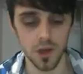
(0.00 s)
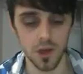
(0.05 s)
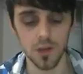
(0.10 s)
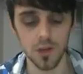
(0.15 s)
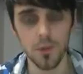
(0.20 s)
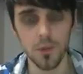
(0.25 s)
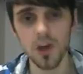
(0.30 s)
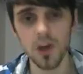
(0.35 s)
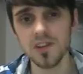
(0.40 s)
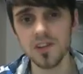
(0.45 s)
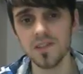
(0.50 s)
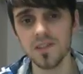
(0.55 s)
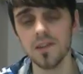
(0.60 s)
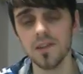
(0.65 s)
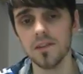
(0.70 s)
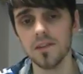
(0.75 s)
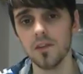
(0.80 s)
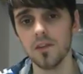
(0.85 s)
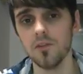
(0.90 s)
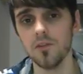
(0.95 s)

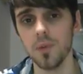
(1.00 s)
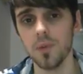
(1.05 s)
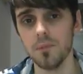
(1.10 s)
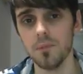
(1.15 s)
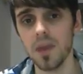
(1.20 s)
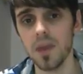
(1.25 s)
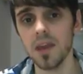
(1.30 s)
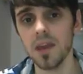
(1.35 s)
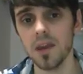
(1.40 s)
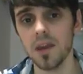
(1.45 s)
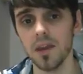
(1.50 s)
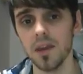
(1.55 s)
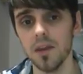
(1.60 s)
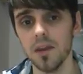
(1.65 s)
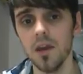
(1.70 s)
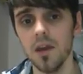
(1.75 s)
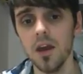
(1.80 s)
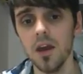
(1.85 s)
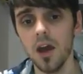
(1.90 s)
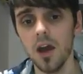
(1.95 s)
that you've been
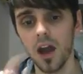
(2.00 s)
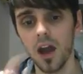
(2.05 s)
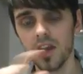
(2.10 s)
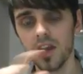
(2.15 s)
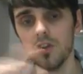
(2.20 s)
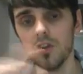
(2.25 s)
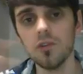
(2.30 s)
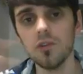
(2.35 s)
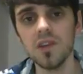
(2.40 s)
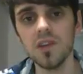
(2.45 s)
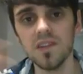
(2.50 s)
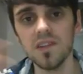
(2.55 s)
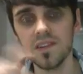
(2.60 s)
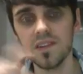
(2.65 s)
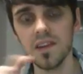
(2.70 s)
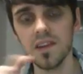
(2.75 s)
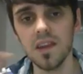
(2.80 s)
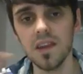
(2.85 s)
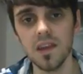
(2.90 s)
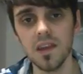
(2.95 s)
making, I can already
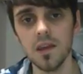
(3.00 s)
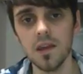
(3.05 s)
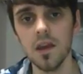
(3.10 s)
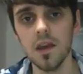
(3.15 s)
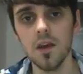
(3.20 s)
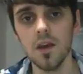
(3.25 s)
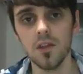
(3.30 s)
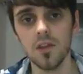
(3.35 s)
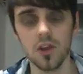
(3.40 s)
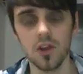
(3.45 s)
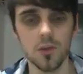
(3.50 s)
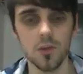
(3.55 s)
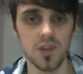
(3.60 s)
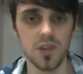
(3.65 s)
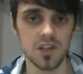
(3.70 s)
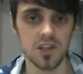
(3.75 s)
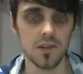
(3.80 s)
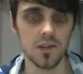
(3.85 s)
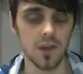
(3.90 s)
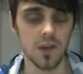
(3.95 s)
see the
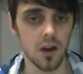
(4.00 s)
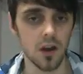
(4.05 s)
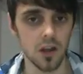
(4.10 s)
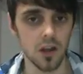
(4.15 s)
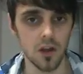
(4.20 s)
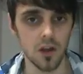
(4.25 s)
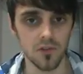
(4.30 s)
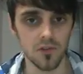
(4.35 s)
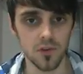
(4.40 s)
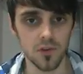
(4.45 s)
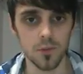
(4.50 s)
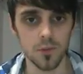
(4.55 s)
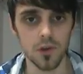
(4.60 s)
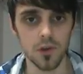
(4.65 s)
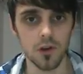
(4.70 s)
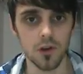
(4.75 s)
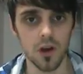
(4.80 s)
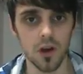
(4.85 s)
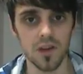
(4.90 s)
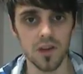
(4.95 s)
commissions that I earn from
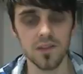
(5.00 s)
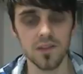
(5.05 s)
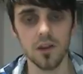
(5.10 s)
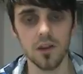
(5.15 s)
you guys.